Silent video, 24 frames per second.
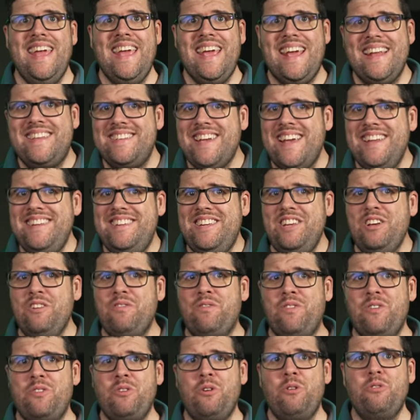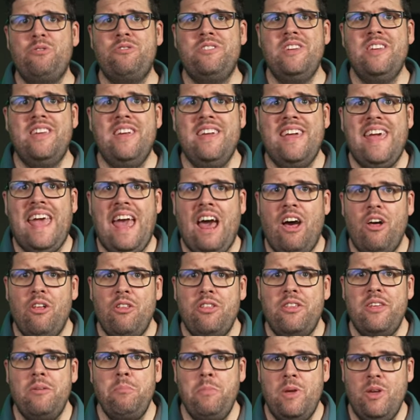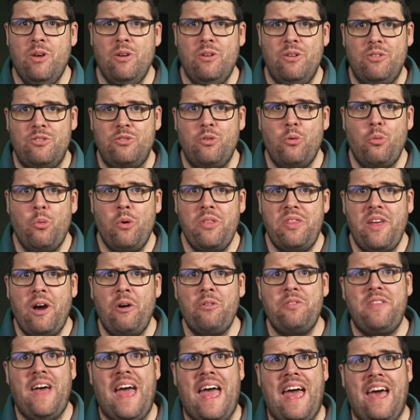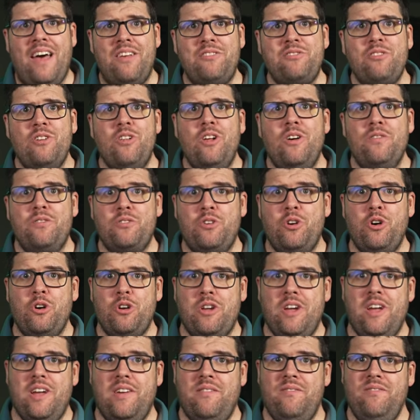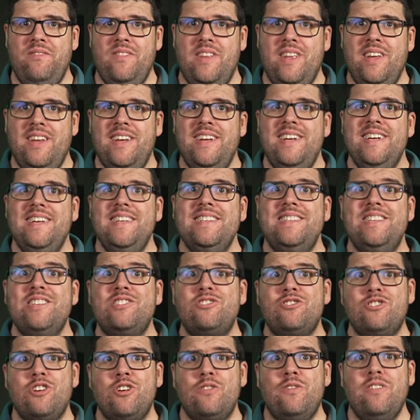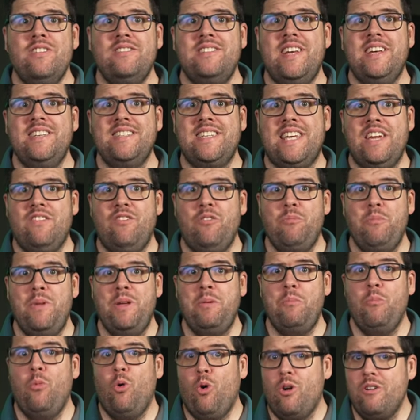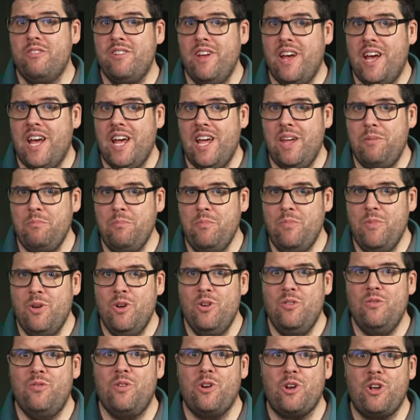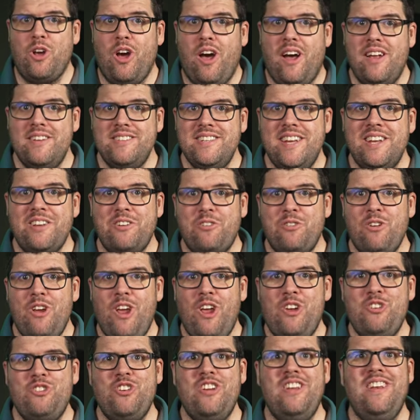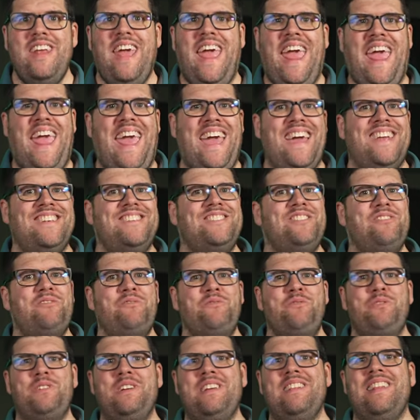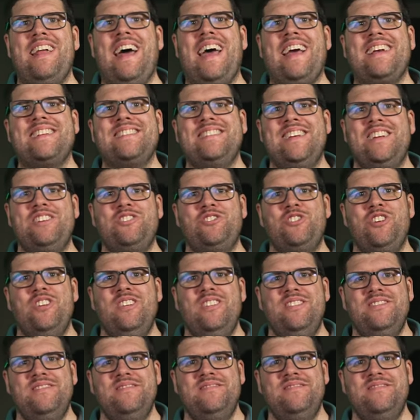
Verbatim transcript: It's ideal for those seeking healthy meals without the hassle of cooking. This service has given me more time for content creation and relaxation.